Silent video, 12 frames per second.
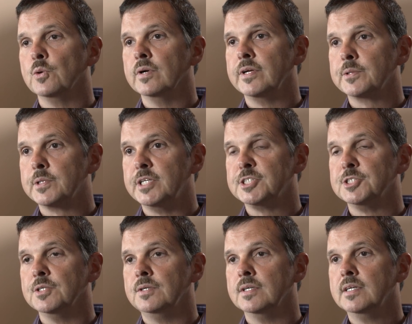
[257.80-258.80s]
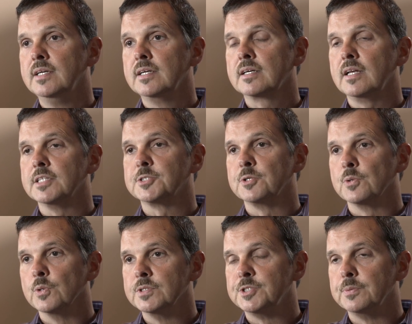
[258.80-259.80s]
or their traditional cluster
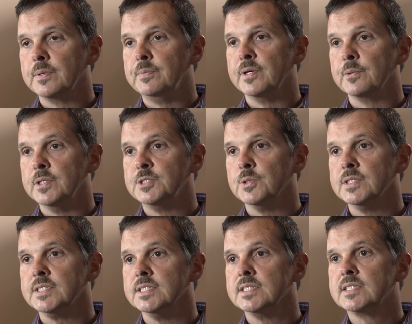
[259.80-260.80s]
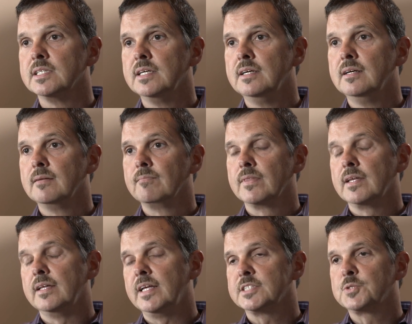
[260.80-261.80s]
or supercomputing resources.
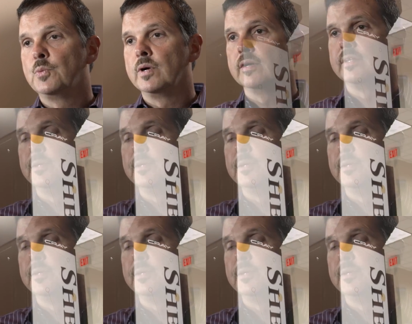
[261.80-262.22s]
And that's where